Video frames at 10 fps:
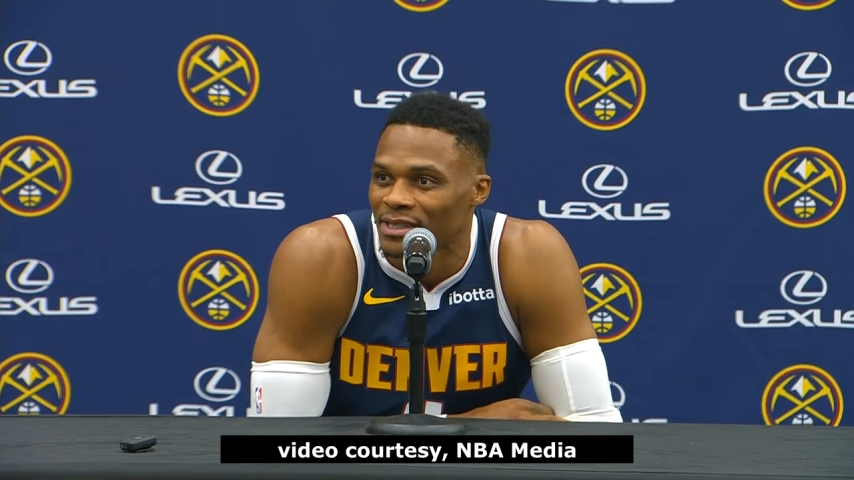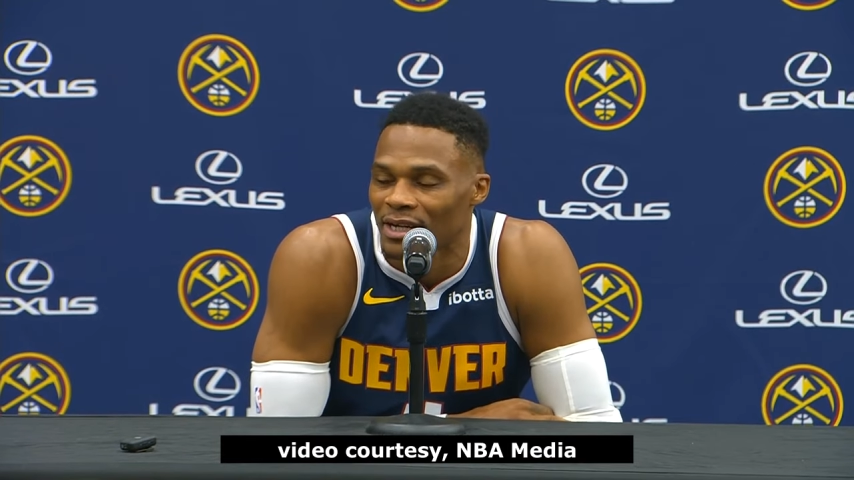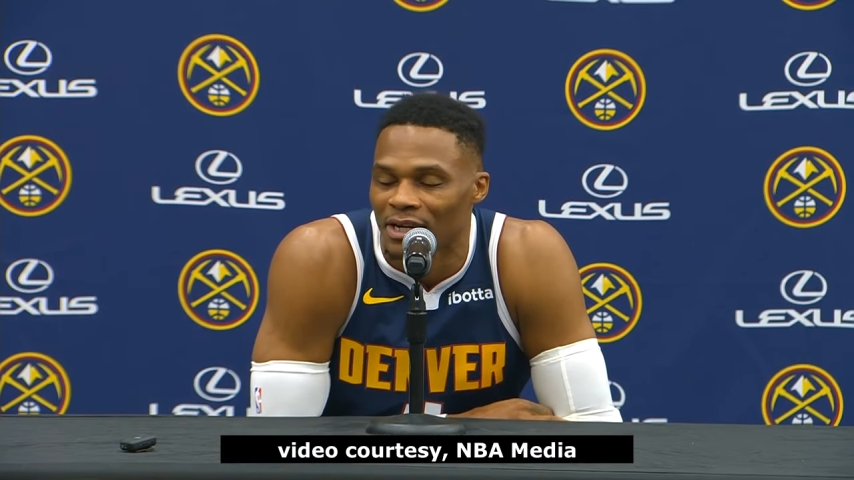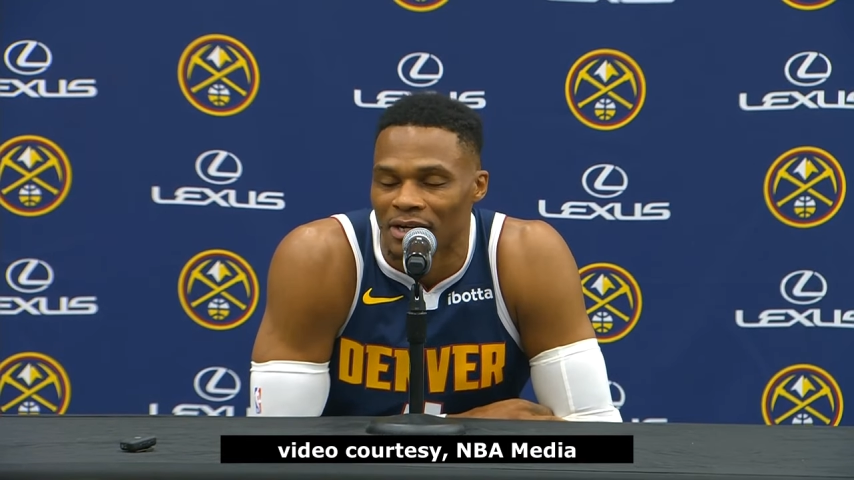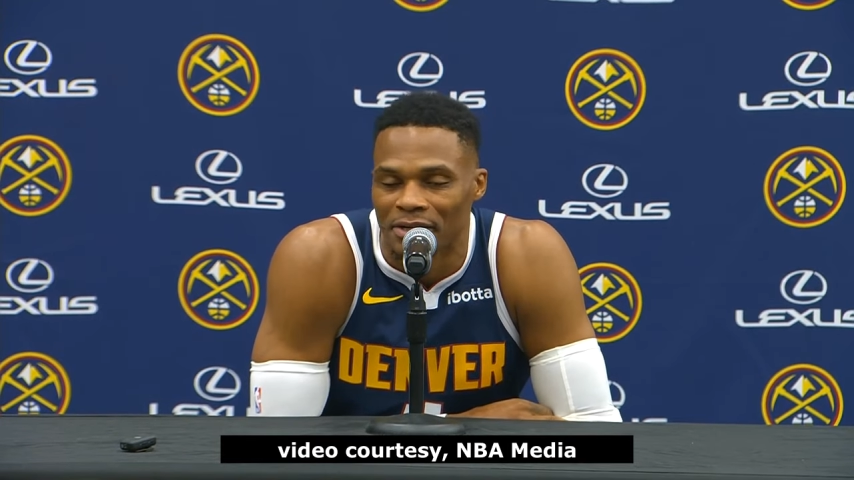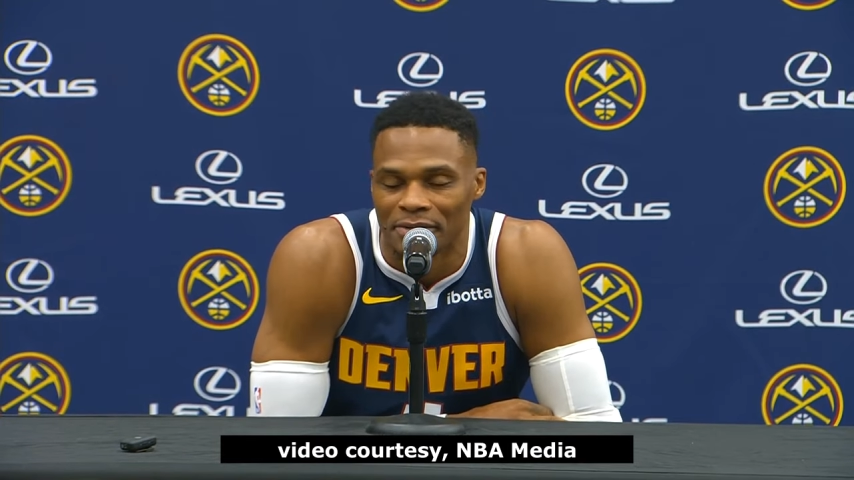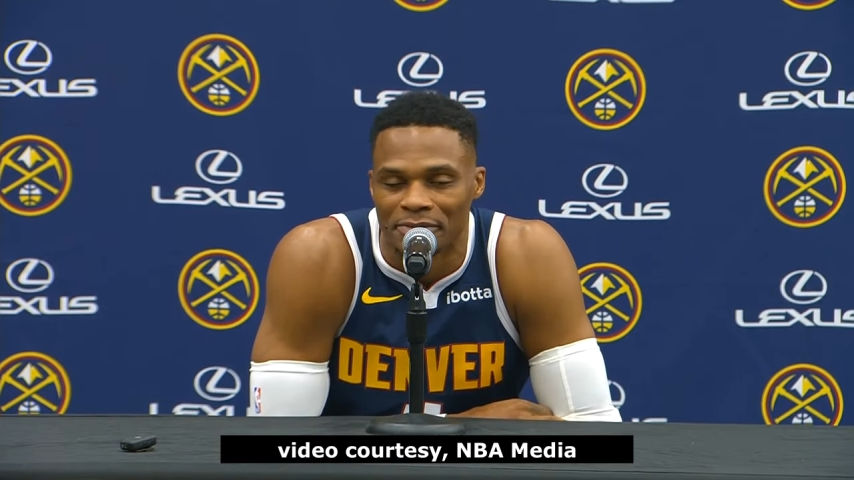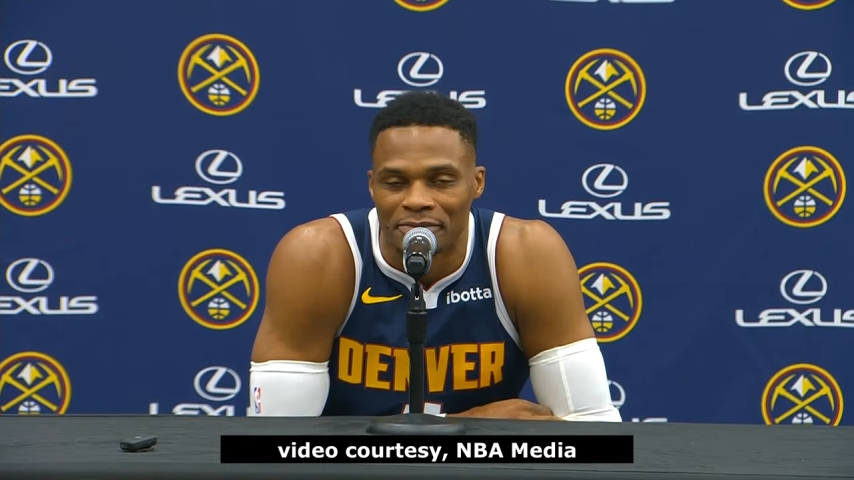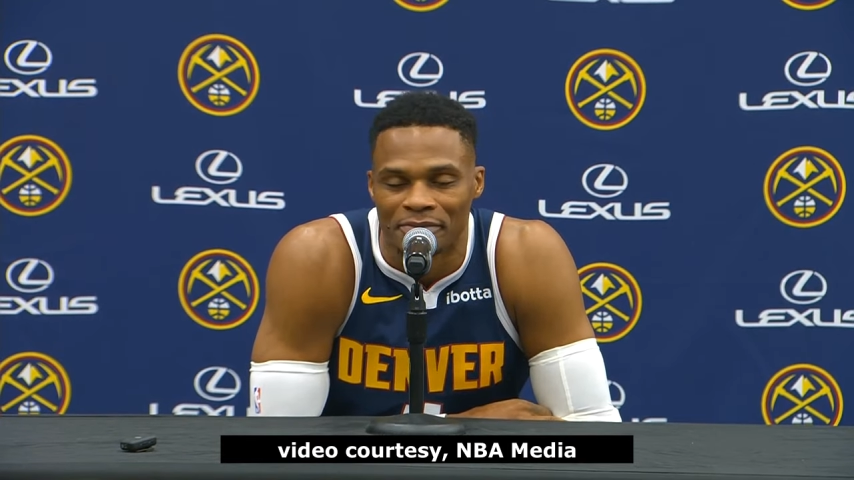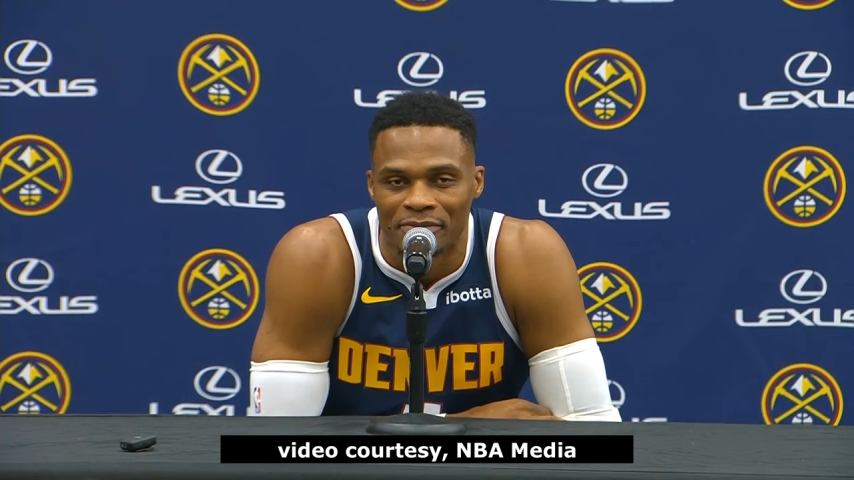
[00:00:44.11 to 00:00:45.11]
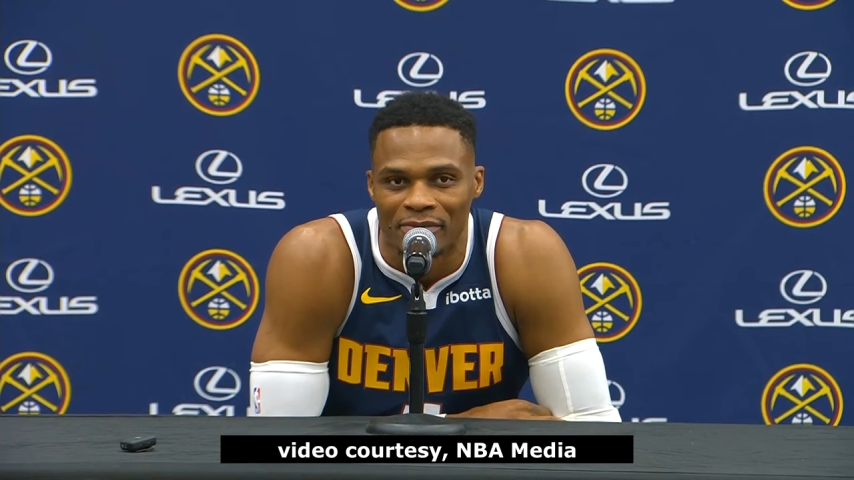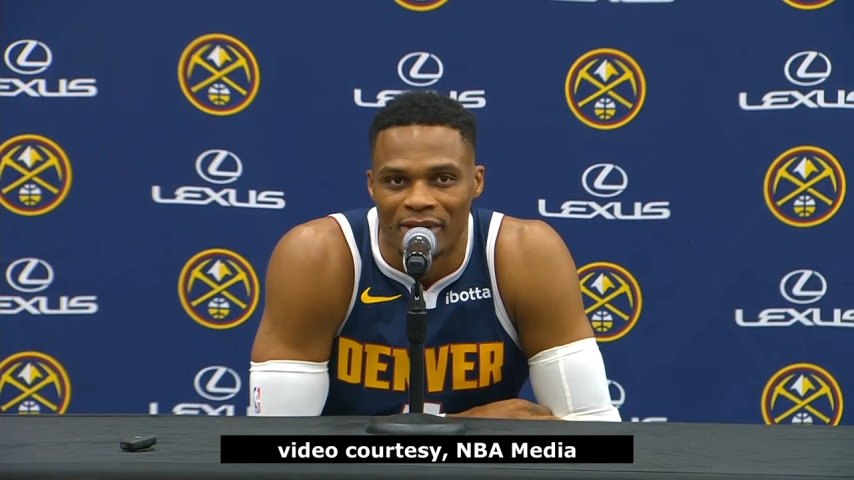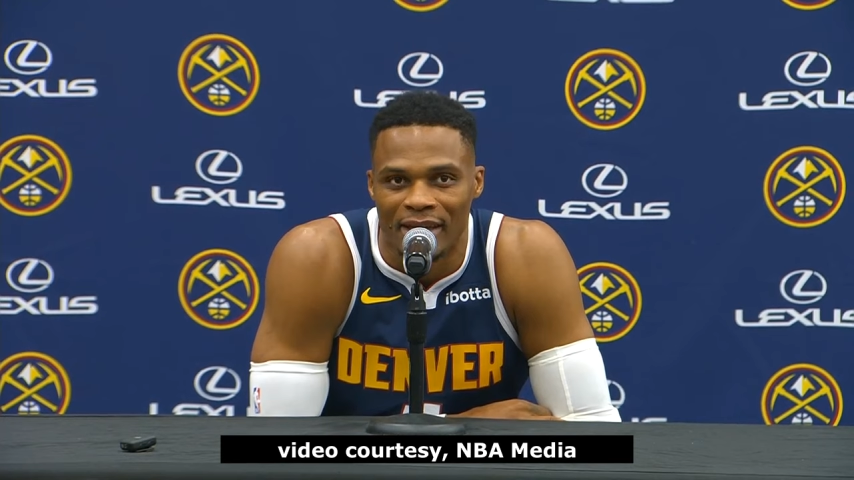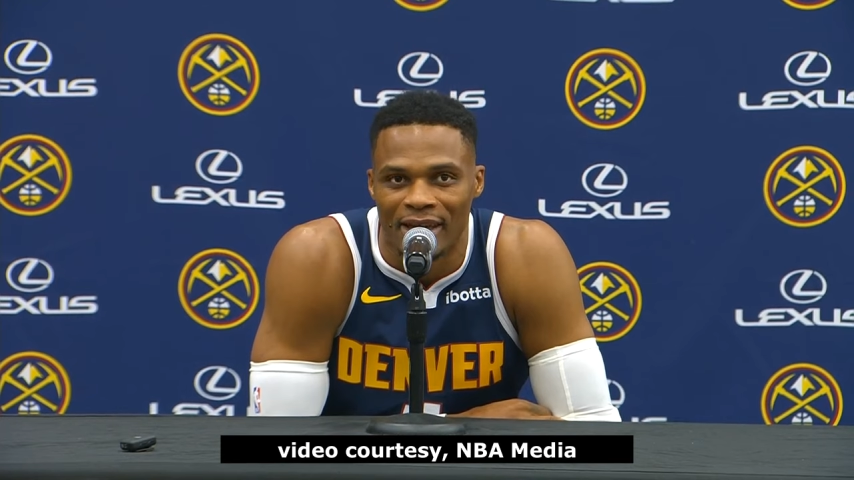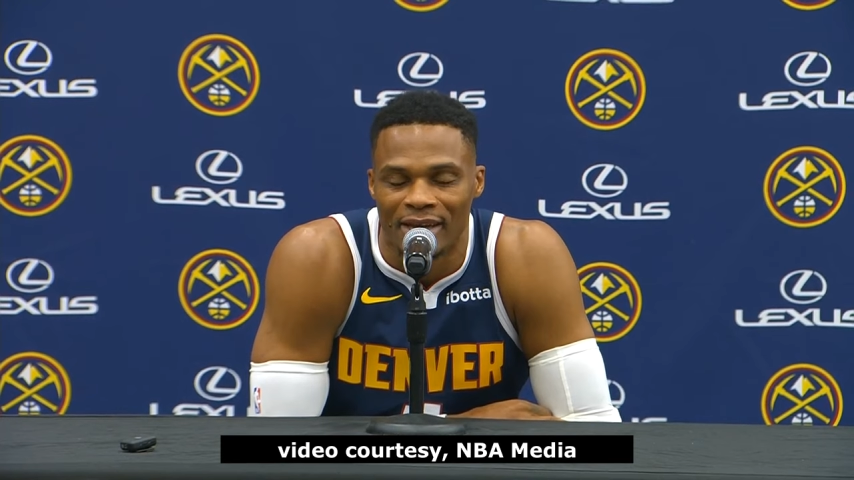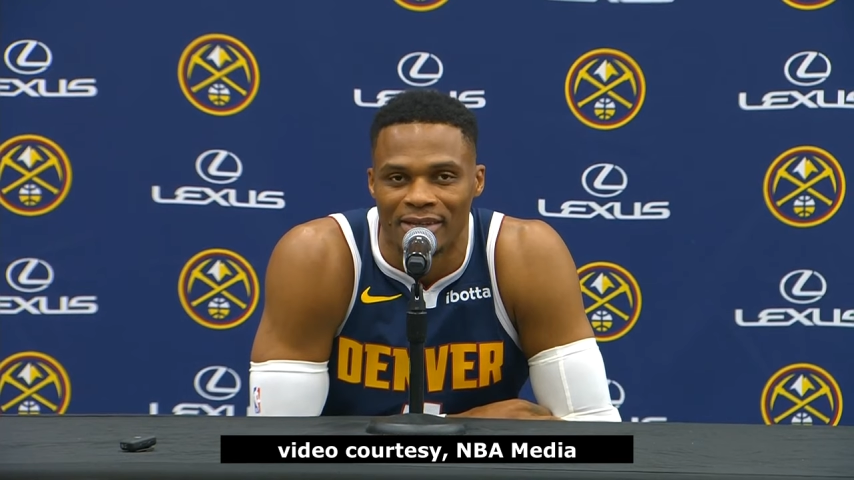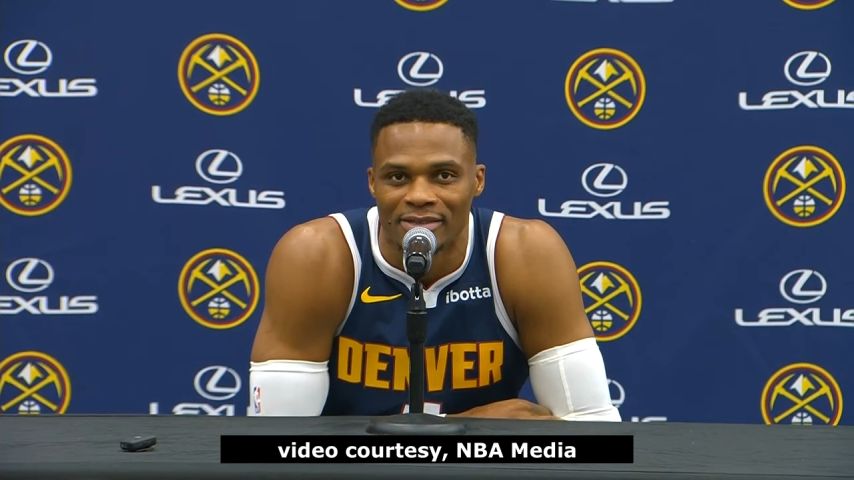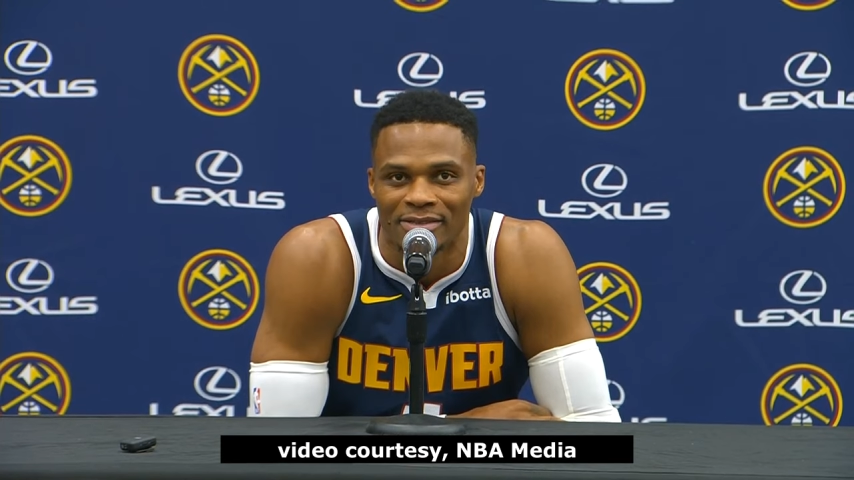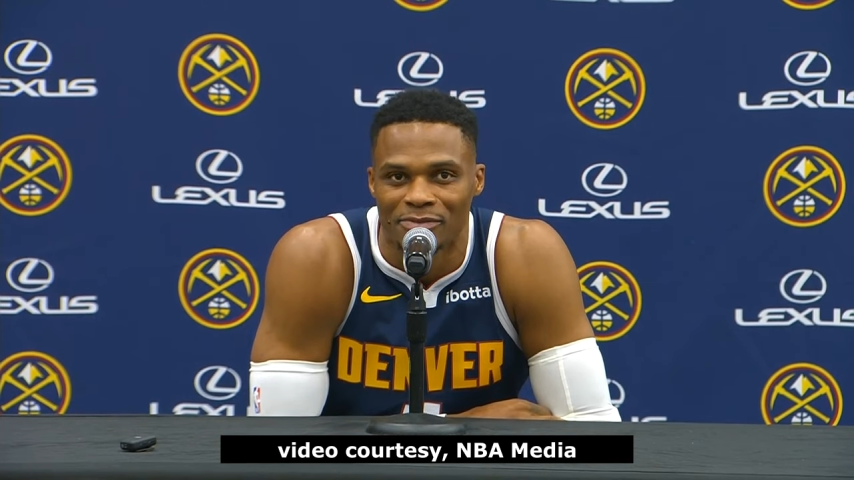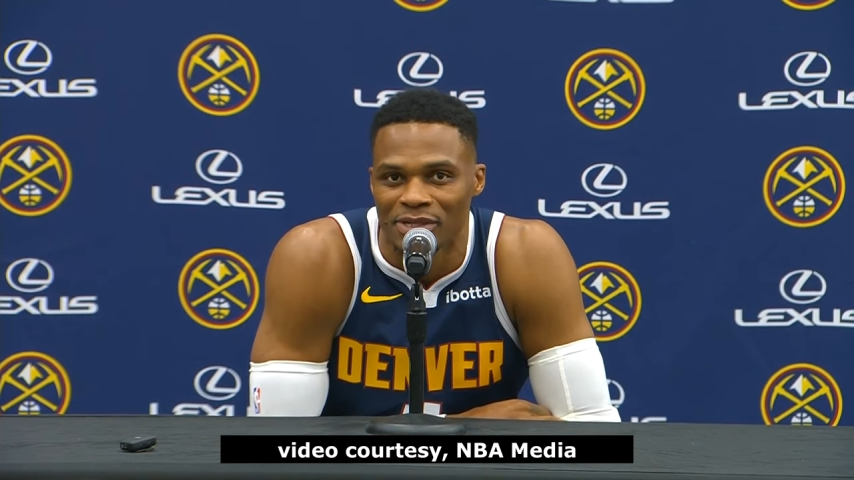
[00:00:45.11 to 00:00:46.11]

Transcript: Um, and